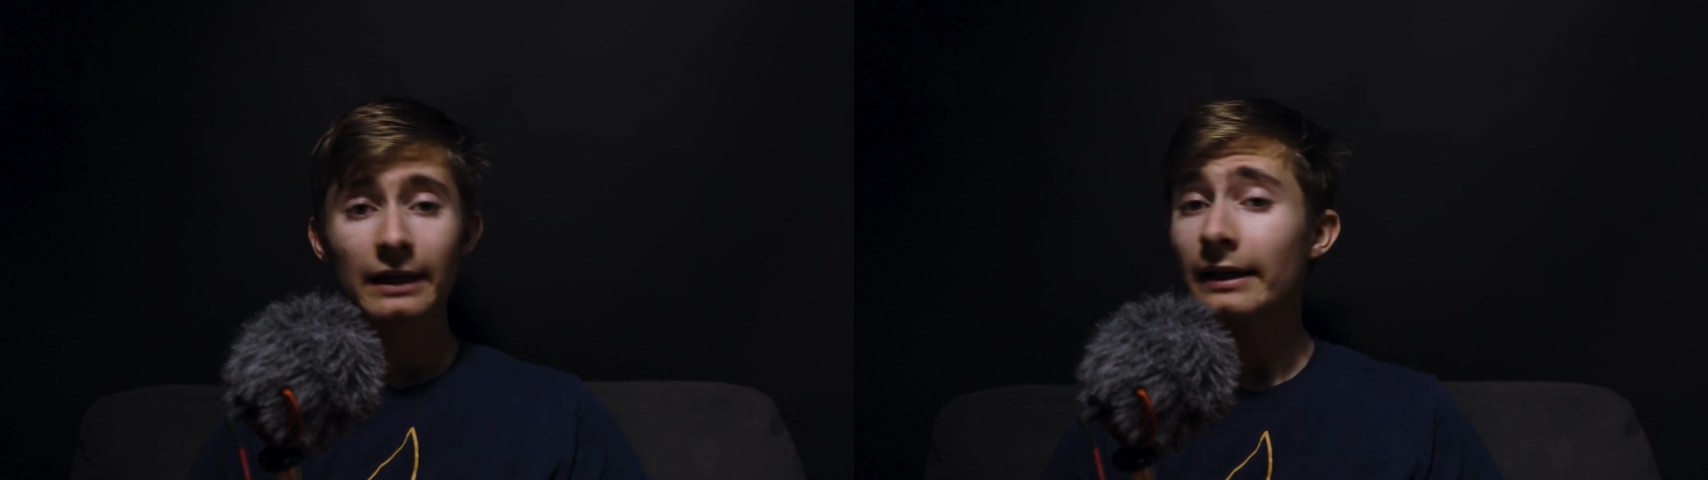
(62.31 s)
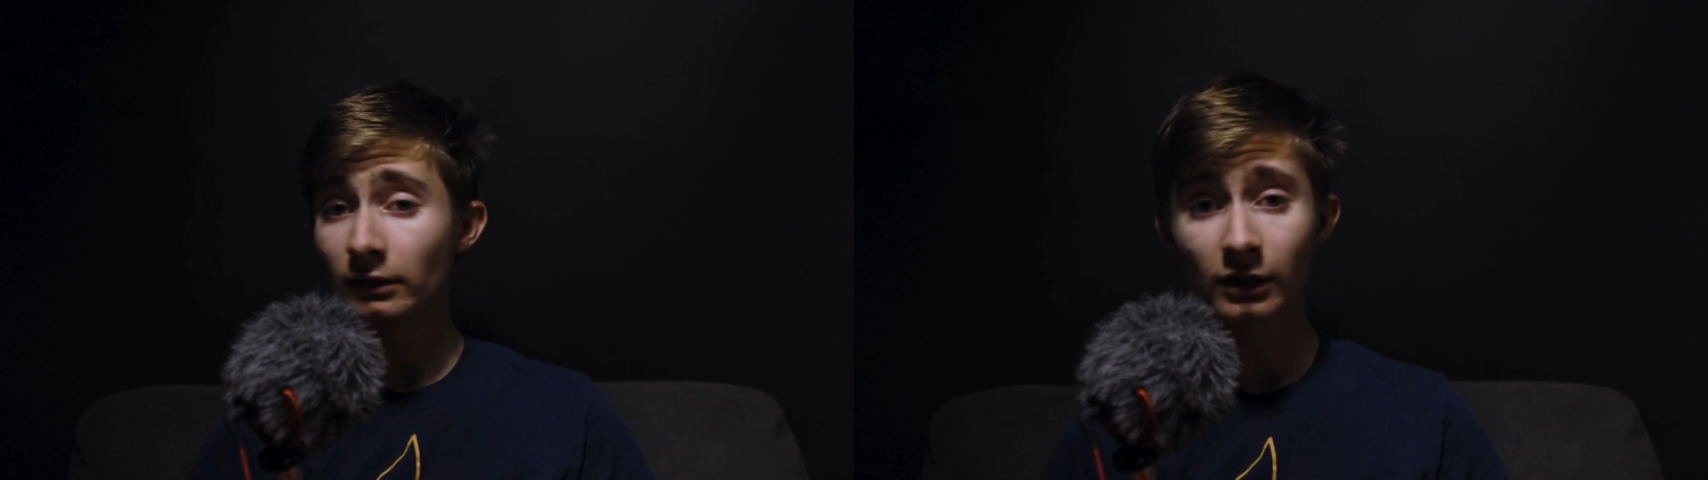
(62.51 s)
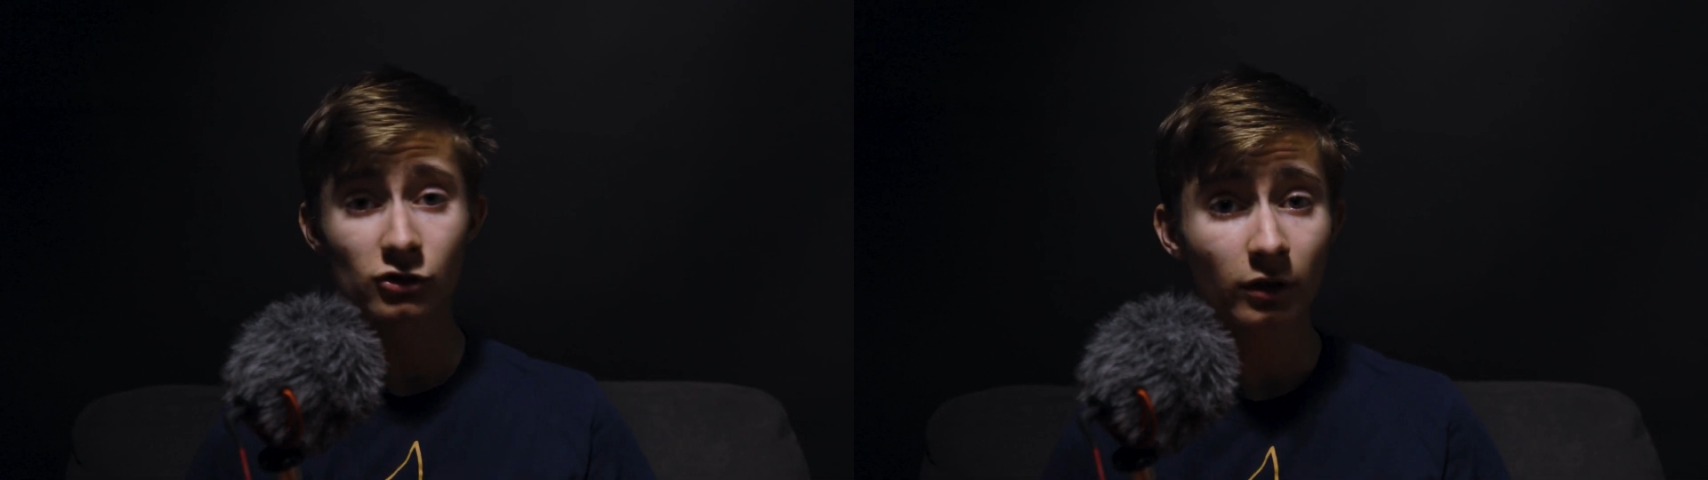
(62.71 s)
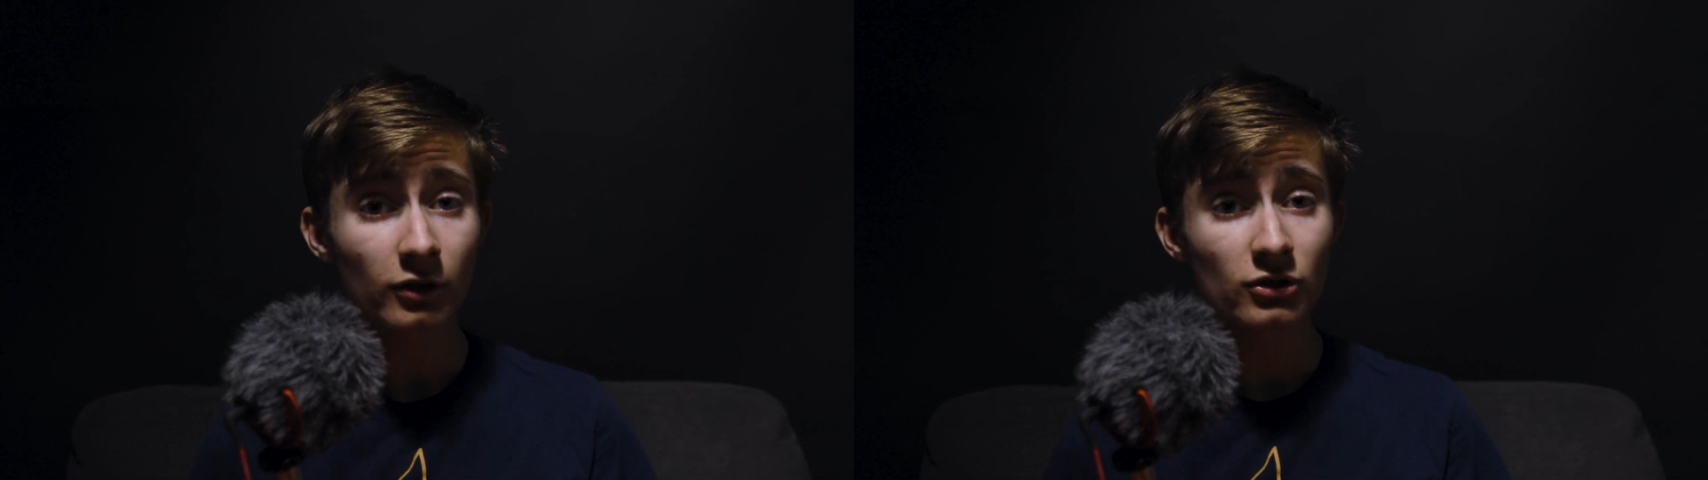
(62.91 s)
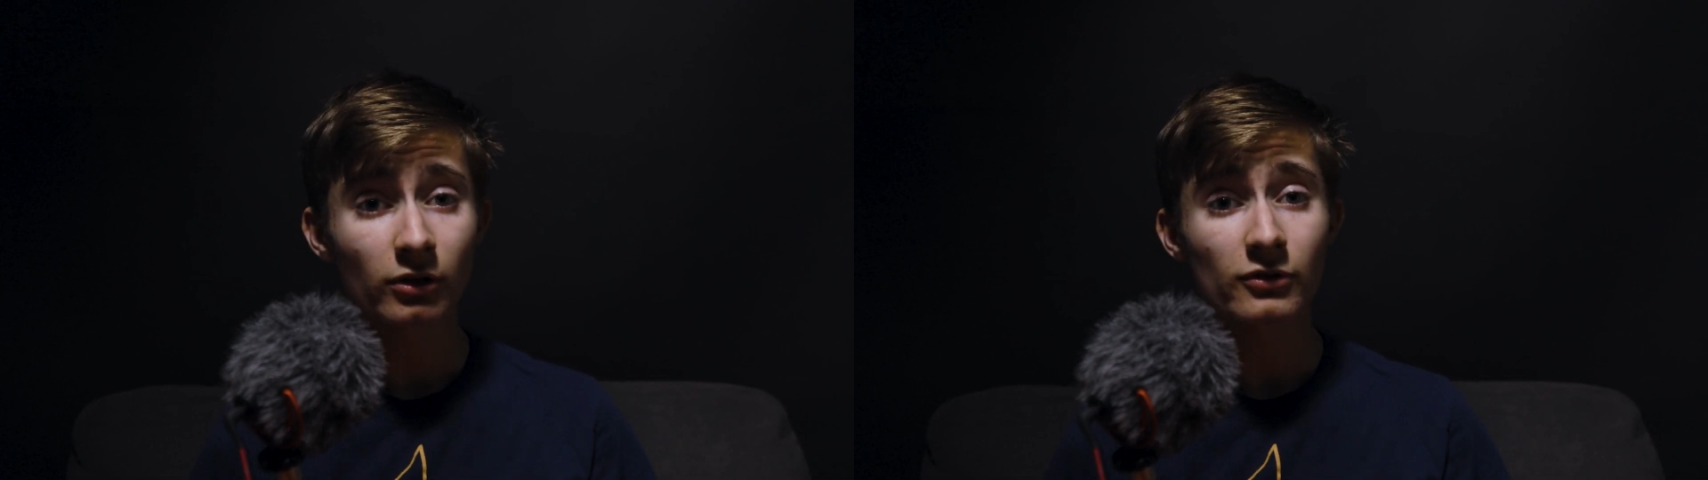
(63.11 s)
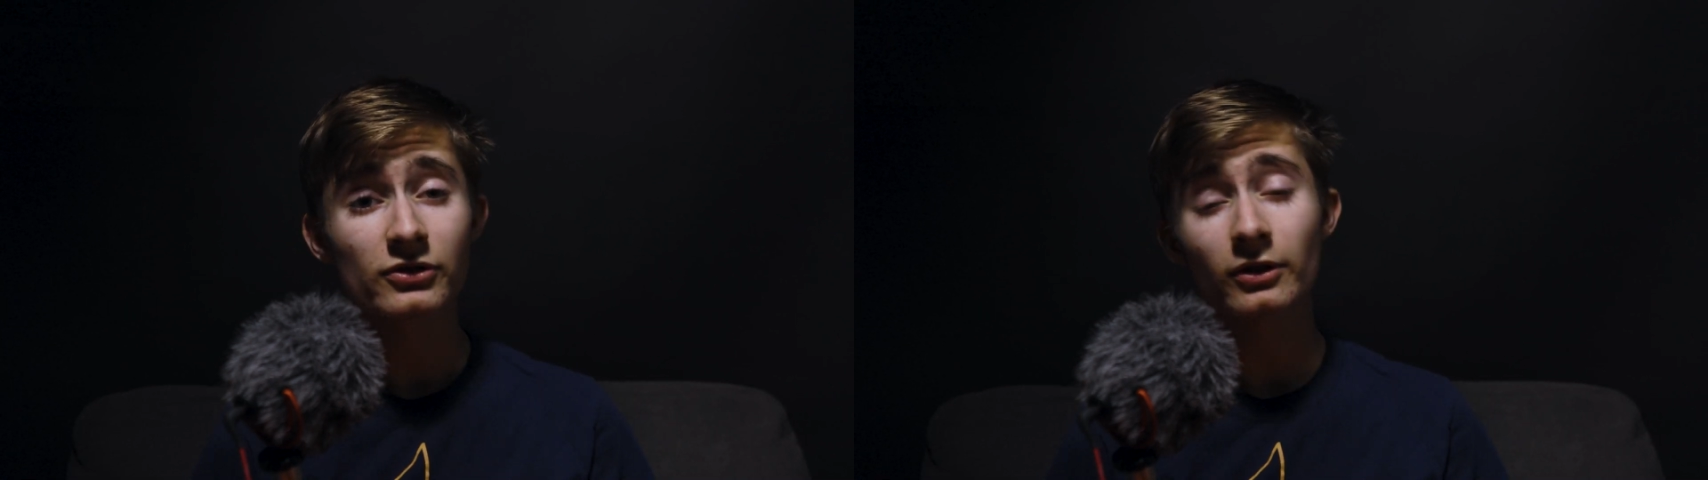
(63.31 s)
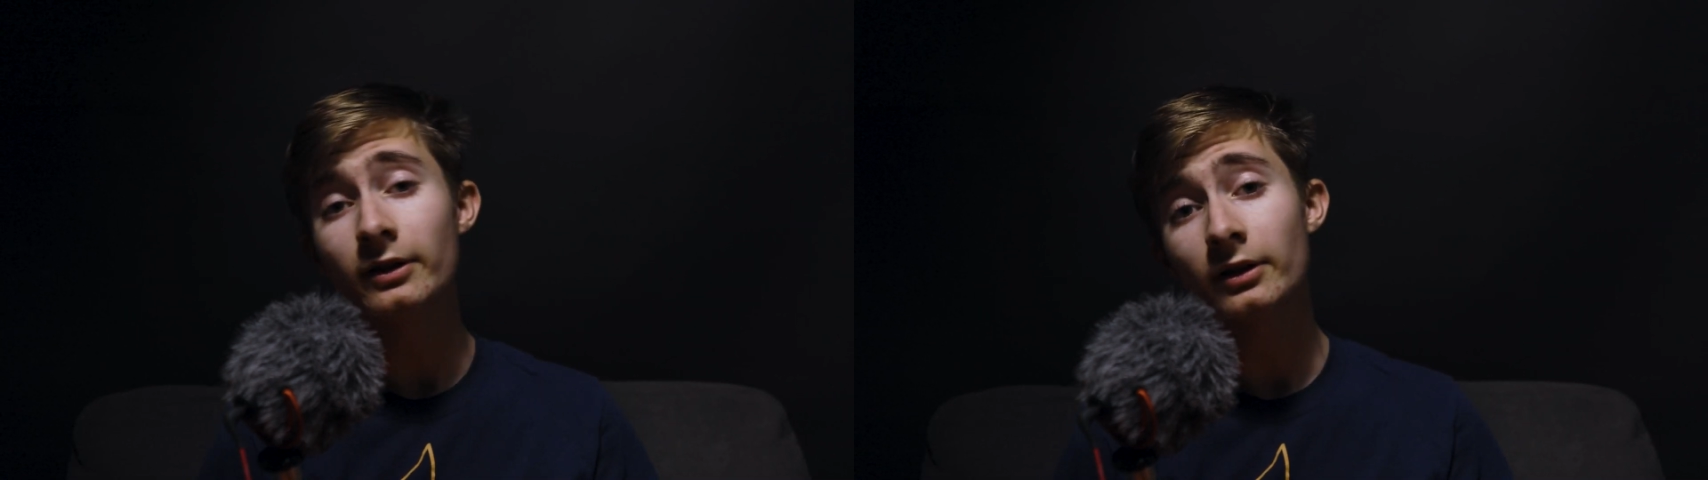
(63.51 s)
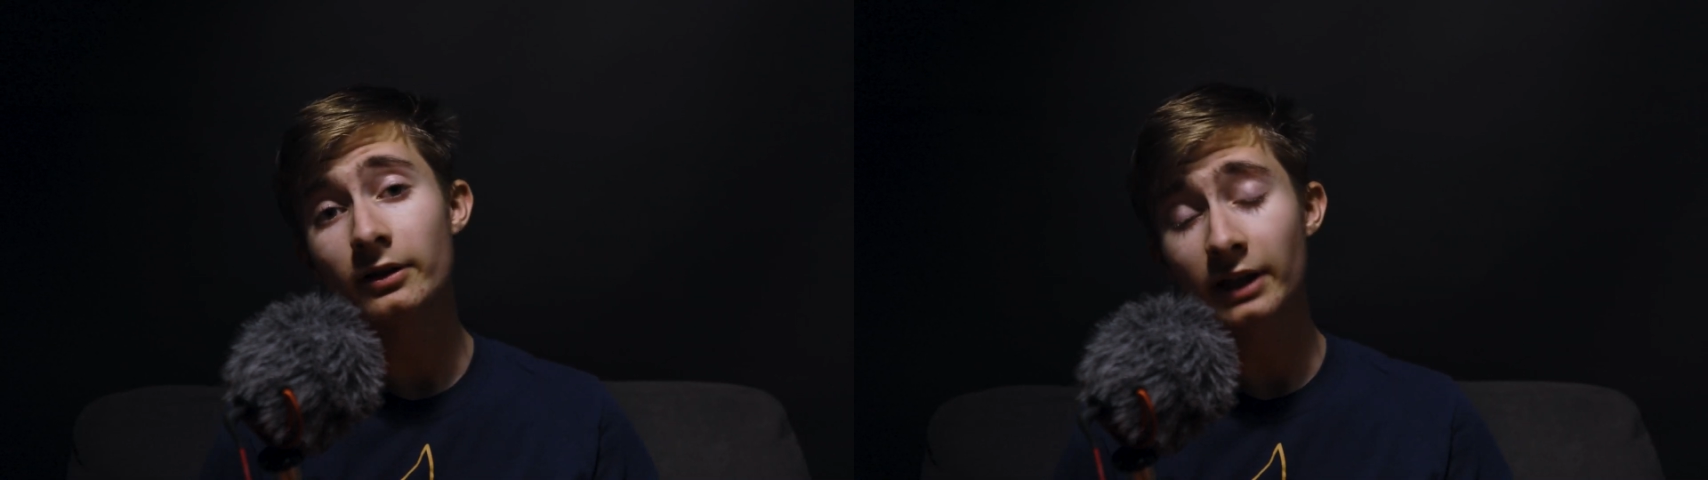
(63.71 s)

Electronic shutters in